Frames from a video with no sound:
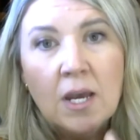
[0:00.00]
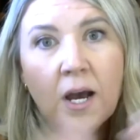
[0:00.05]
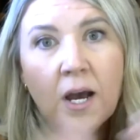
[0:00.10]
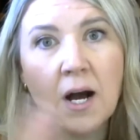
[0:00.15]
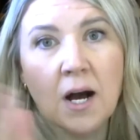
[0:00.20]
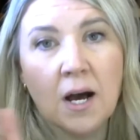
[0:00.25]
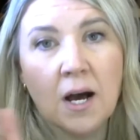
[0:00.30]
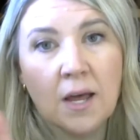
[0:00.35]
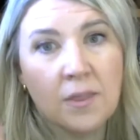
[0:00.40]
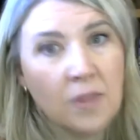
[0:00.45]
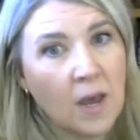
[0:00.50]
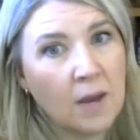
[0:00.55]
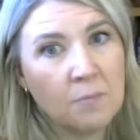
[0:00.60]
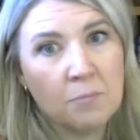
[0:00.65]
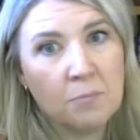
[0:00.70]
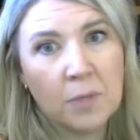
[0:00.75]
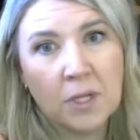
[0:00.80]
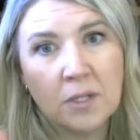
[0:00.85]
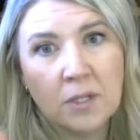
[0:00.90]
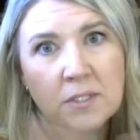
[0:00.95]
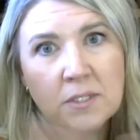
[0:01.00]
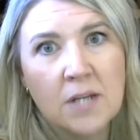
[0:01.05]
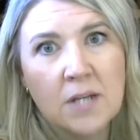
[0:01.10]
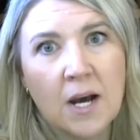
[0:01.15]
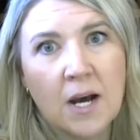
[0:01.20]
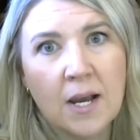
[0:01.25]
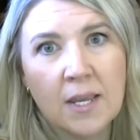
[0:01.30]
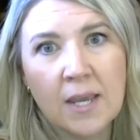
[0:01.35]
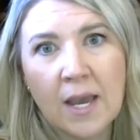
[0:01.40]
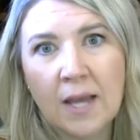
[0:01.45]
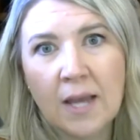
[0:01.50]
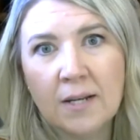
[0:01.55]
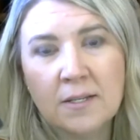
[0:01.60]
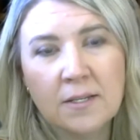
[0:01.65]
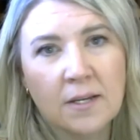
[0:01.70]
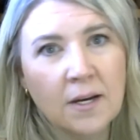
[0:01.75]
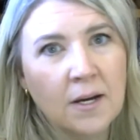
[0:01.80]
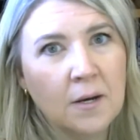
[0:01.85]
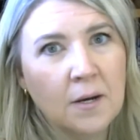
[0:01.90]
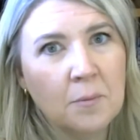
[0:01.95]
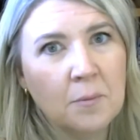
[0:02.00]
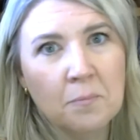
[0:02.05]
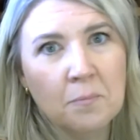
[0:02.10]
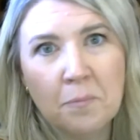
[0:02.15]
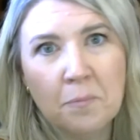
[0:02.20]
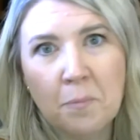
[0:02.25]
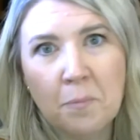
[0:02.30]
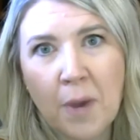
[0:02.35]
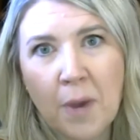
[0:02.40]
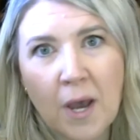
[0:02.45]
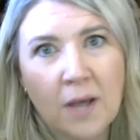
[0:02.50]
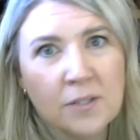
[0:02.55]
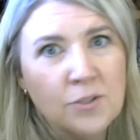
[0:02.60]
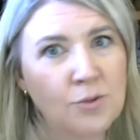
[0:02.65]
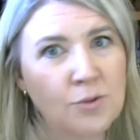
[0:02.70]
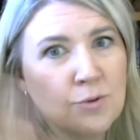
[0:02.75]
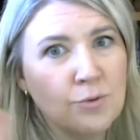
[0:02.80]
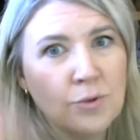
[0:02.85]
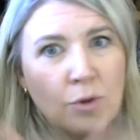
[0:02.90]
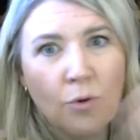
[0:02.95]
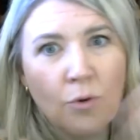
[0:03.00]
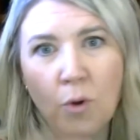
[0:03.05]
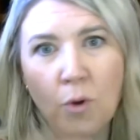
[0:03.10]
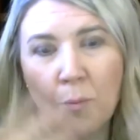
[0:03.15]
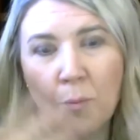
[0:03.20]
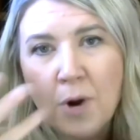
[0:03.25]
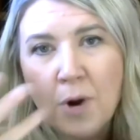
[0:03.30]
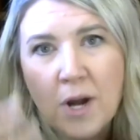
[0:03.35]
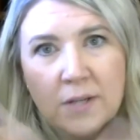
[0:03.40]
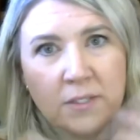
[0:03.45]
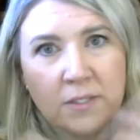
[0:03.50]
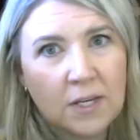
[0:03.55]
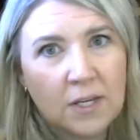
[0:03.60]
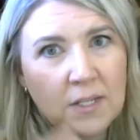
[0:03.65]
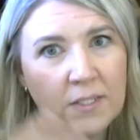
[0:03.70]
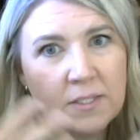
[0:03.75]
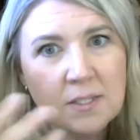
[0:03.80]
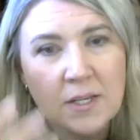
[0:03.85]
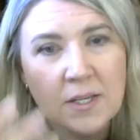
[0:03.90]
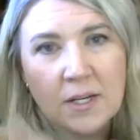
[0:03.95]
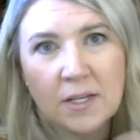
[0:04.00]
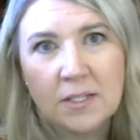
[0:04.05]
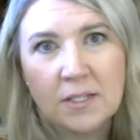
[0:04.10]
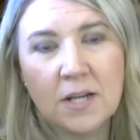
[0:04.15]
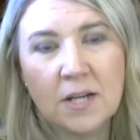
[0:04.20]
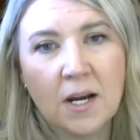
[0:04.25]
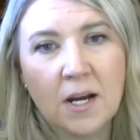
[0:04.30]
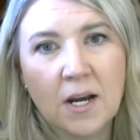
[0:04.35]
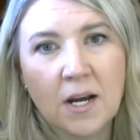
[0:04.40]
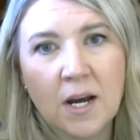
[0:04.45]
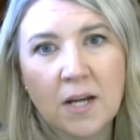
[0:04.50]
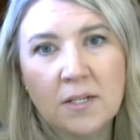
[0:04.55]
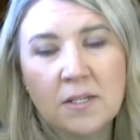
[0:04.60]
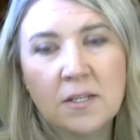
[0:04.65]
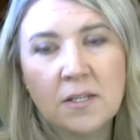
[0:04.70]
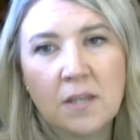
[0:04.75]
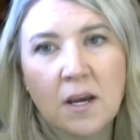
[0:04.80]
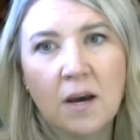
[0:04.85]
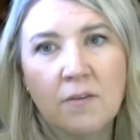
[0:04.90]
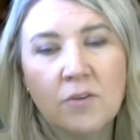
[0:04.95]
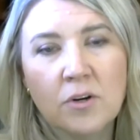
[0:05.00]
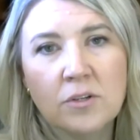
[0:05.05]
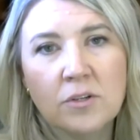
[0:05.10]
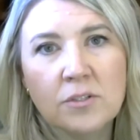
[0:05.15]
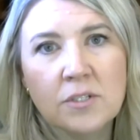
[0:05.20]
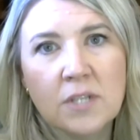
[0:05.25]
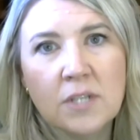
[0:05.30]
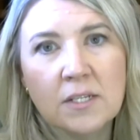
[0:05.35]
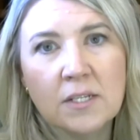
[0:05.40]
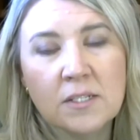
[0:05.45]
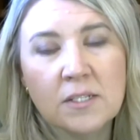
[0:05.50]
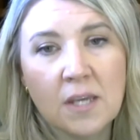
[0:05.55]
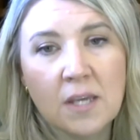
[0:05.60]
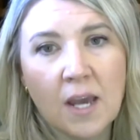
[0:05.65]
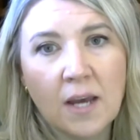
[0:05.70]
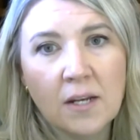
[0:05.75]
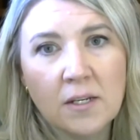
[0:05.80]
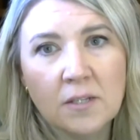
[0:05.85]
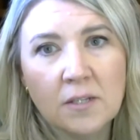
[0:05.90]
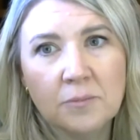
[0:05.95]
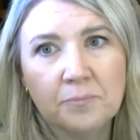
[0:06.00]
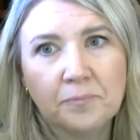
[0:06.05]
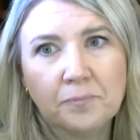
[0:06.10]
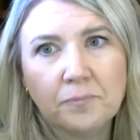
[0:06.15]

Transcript: That bill is not yet passed through the whole process and has not gotten to the governor's desk yet.